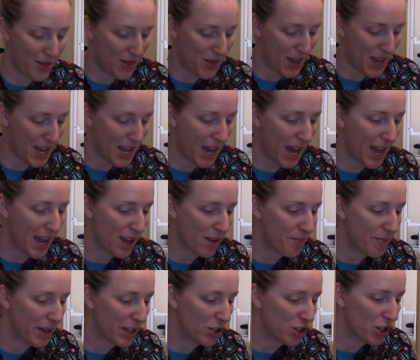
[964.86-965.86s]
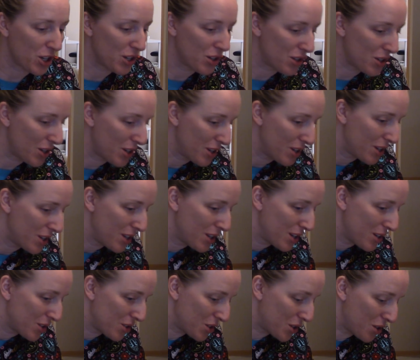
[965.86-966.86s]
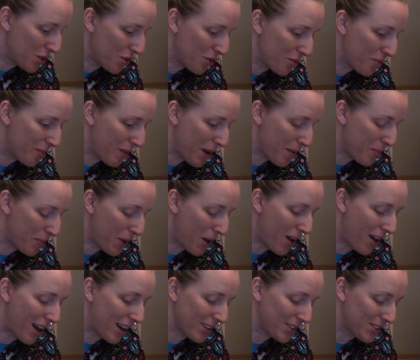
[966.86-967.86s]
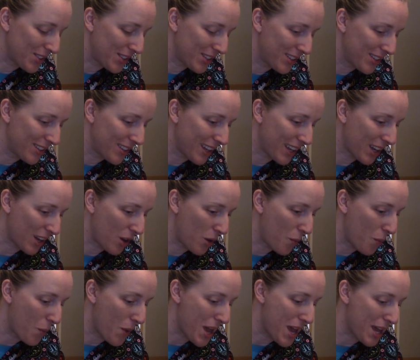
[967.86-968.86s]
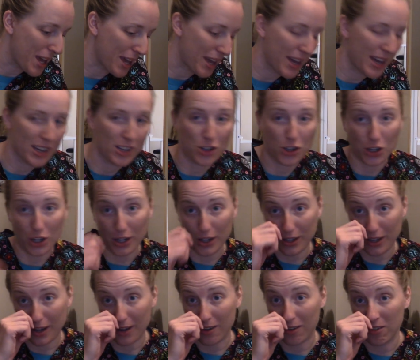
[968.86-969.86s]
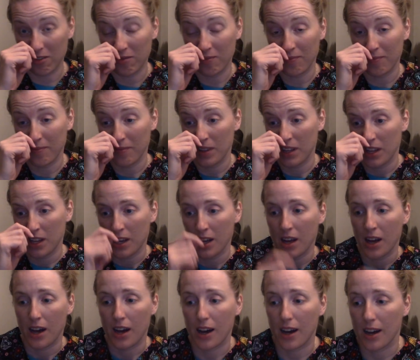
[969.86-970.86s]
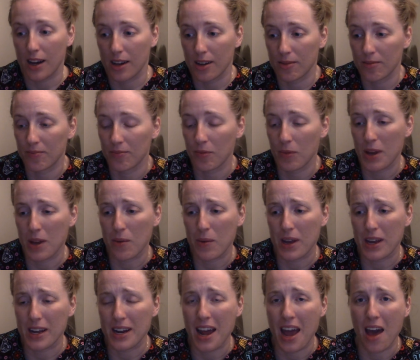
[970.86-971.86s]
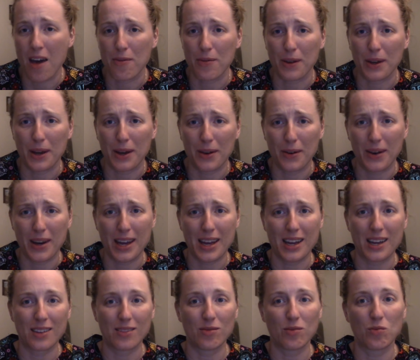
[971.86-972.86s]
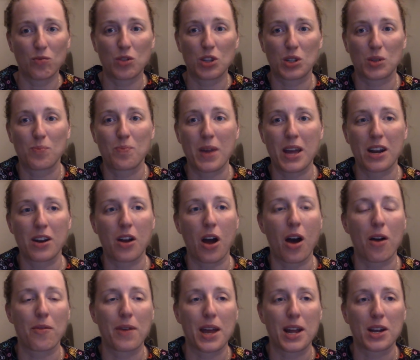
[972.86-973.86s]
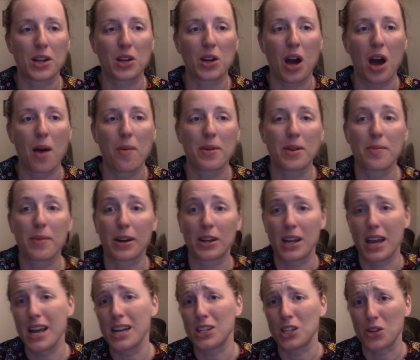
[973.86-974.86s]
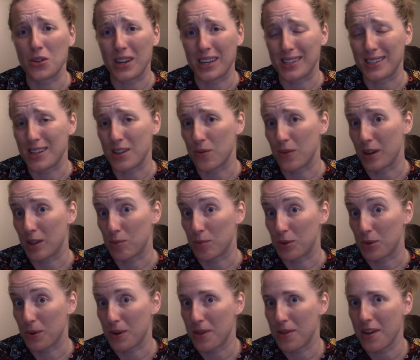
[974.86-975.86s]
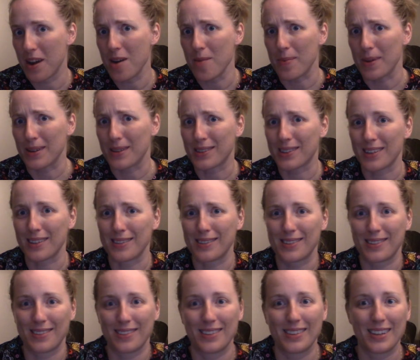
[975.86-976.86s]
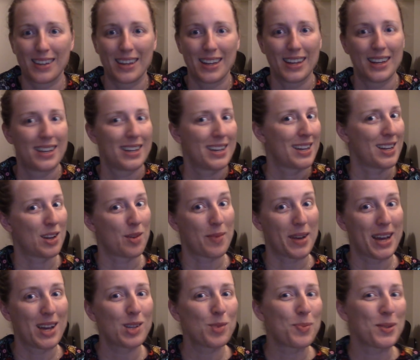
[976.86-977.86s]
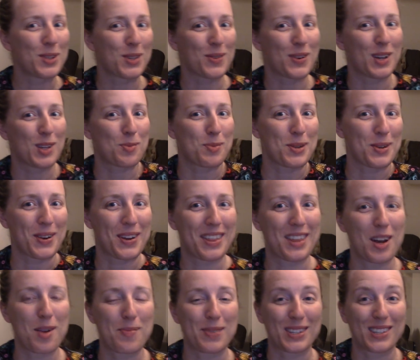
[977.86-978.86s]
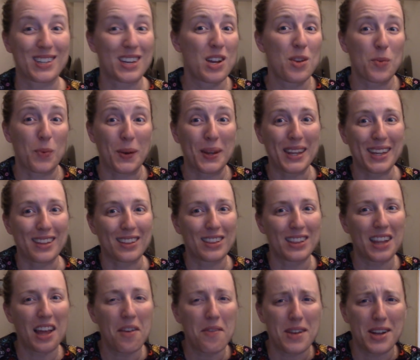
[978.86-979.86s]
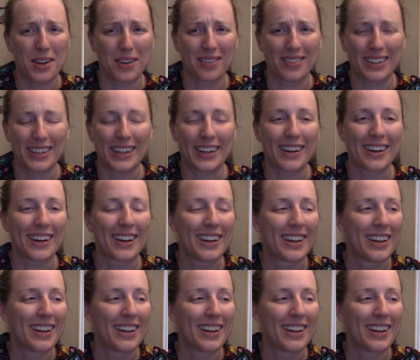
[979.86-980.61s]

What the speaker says: thing I had mentioned to my boss like a week-ish ago, week and a half ago. I had just made an offhanded comment about, hey, do you guys need a respiratory therapist? Because, you know, my husband's a respiratory therapist and he'd really love it over here.